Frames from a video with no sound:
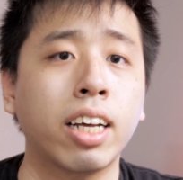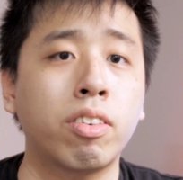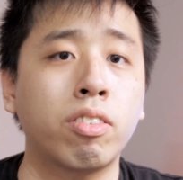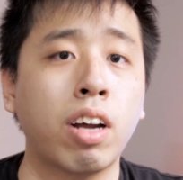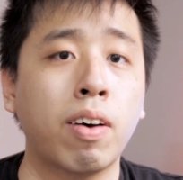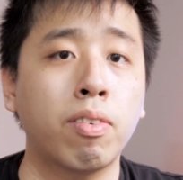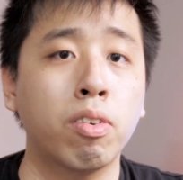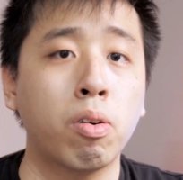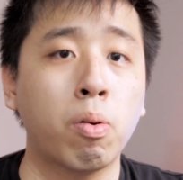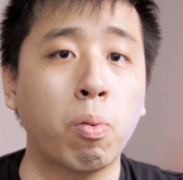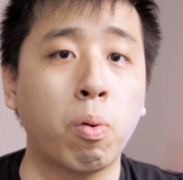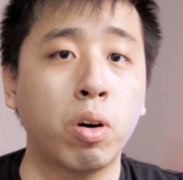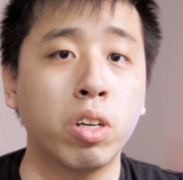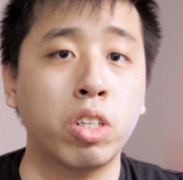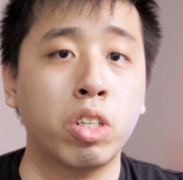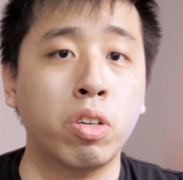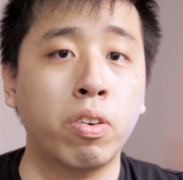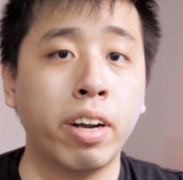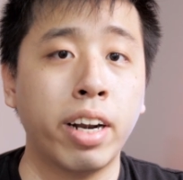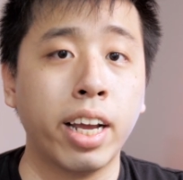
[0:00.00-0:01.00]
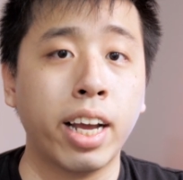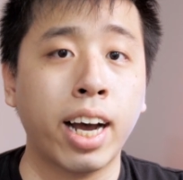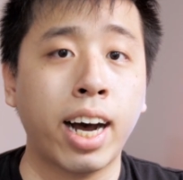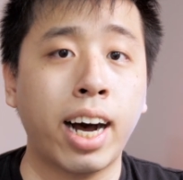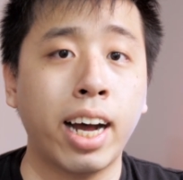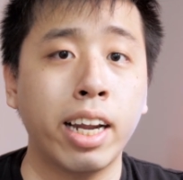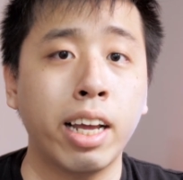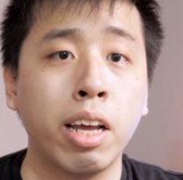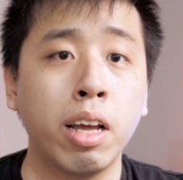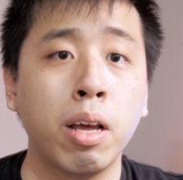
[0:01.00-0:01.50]
travel rewards credit
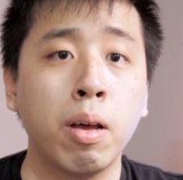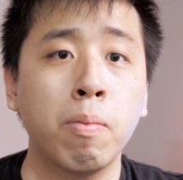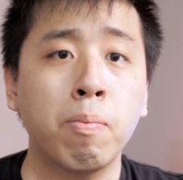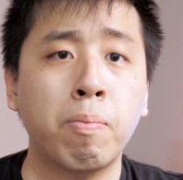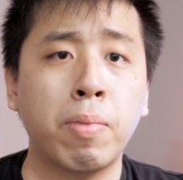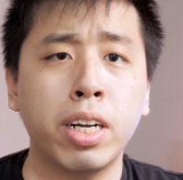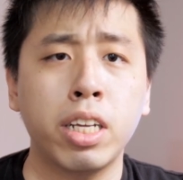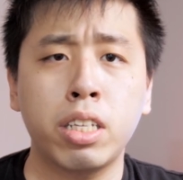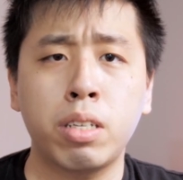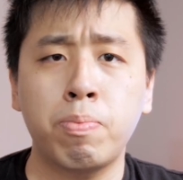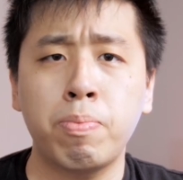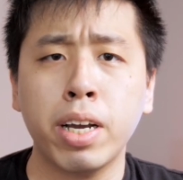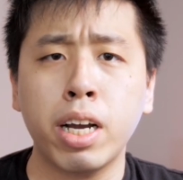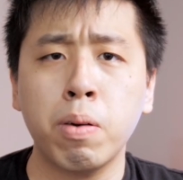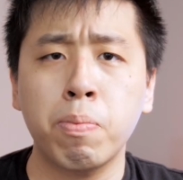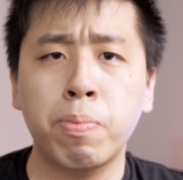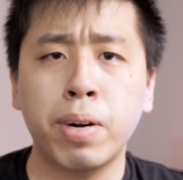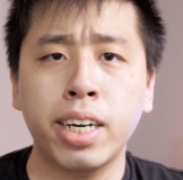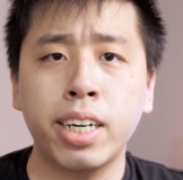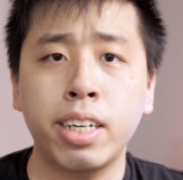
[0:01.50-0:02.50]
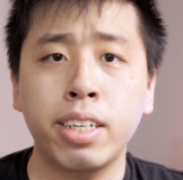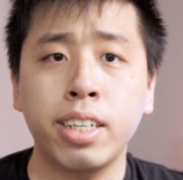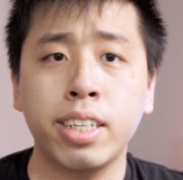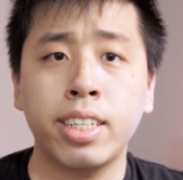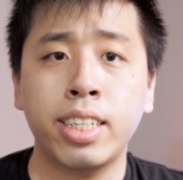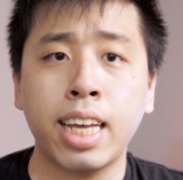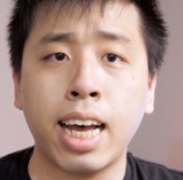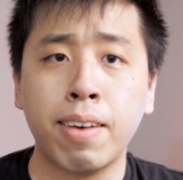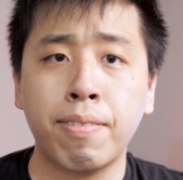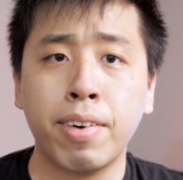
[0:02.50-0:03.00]
card, but its bigger brother, the
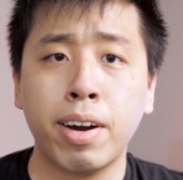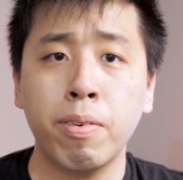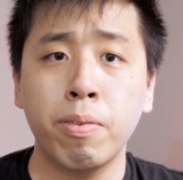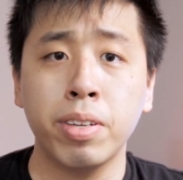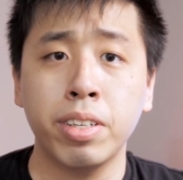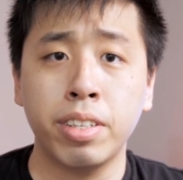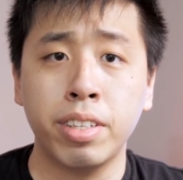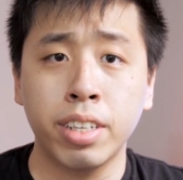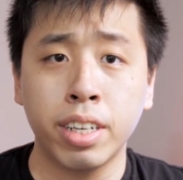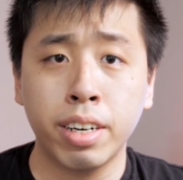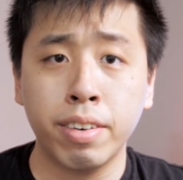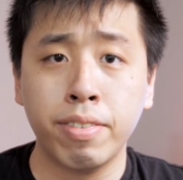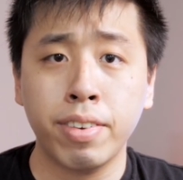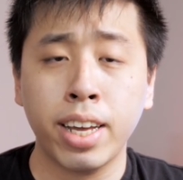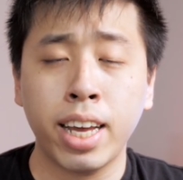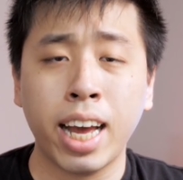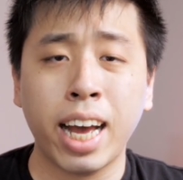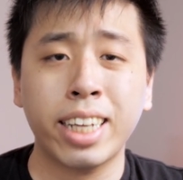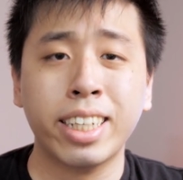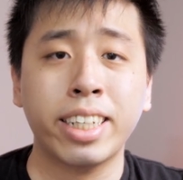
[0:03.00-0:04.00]
Sapphire Reserve, has